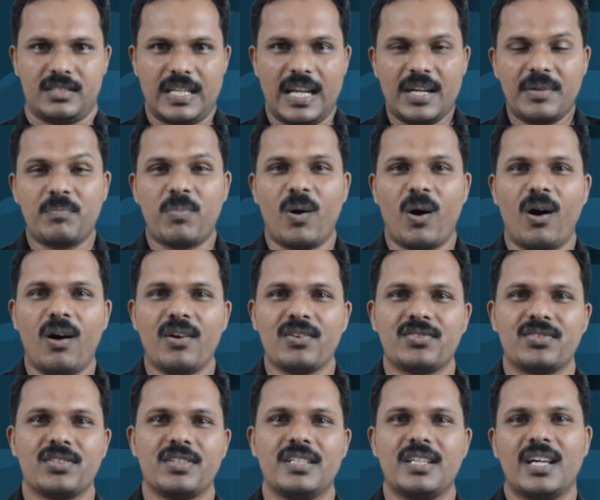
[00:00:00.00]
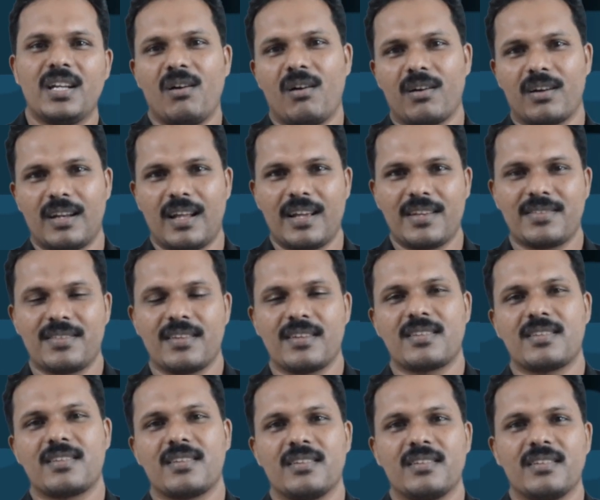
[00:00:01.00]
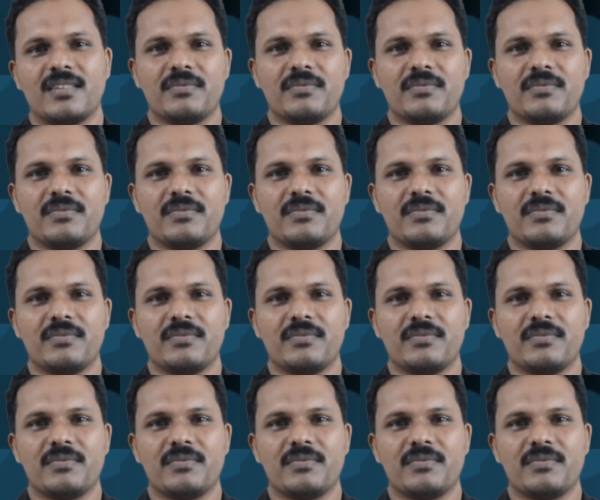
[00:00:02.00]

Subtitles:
10 posts in an organization,